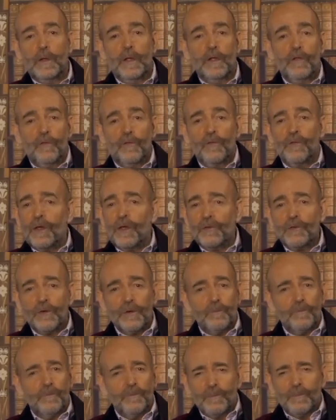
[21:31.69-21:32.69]
In such
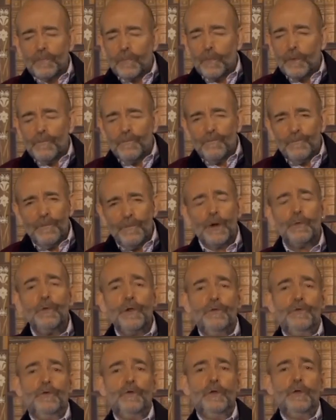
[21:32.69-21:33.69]
a
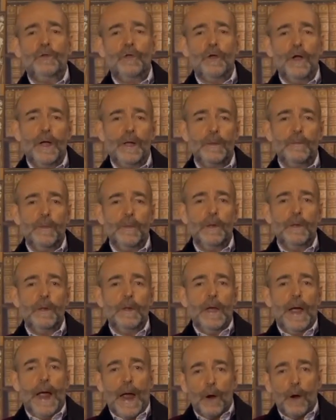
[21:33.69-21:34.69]
very short time,
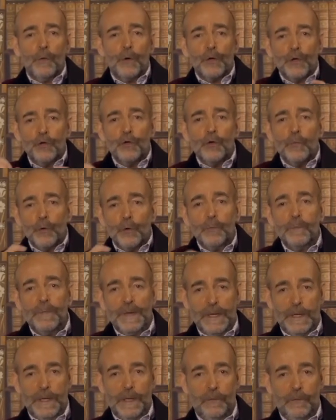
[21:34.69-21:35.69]
our humor
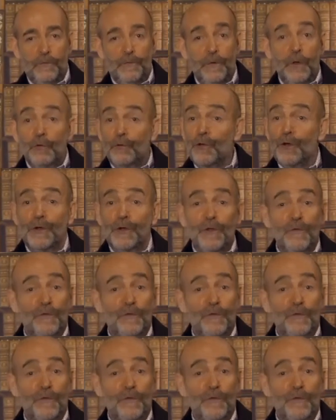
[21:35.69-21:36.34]
beings took